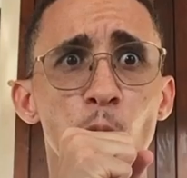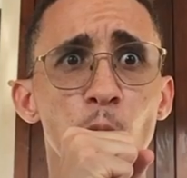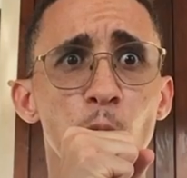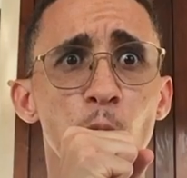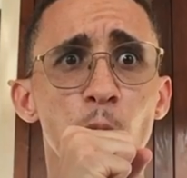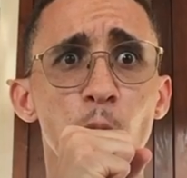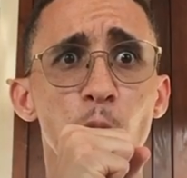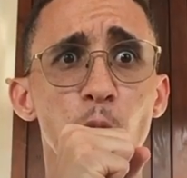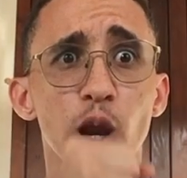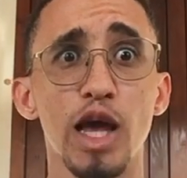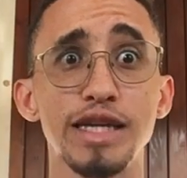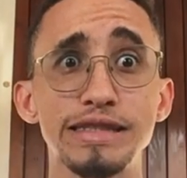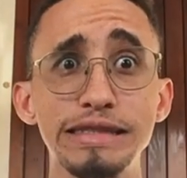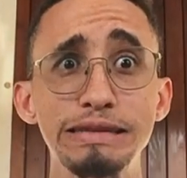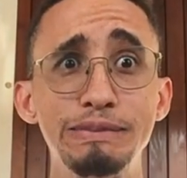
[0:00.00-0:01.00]
Ooh,
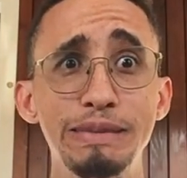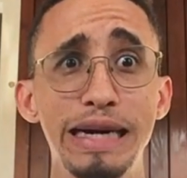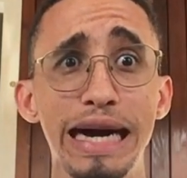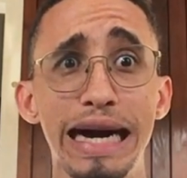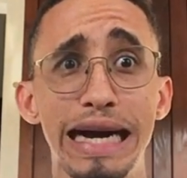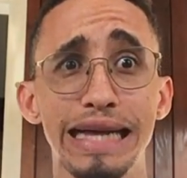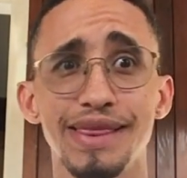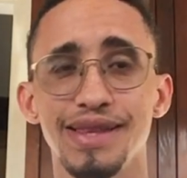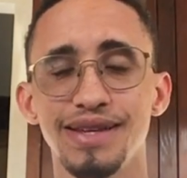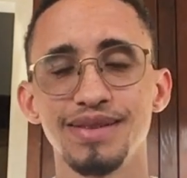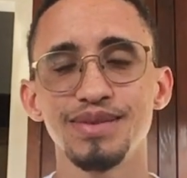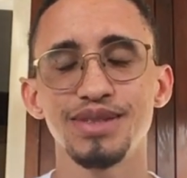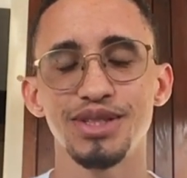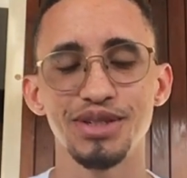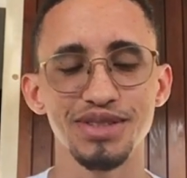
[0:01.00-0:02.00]
less than a month!
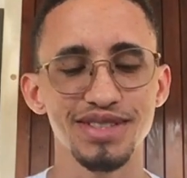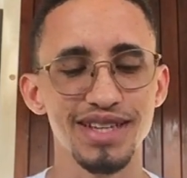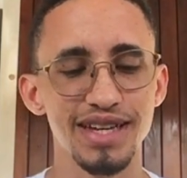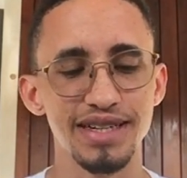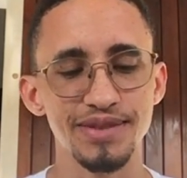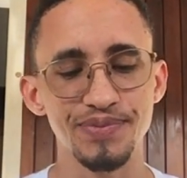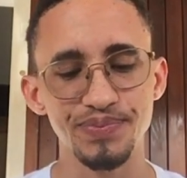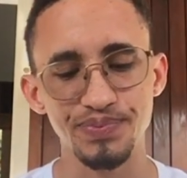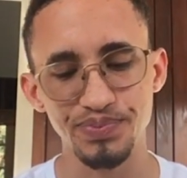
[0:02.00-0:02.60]
So excited.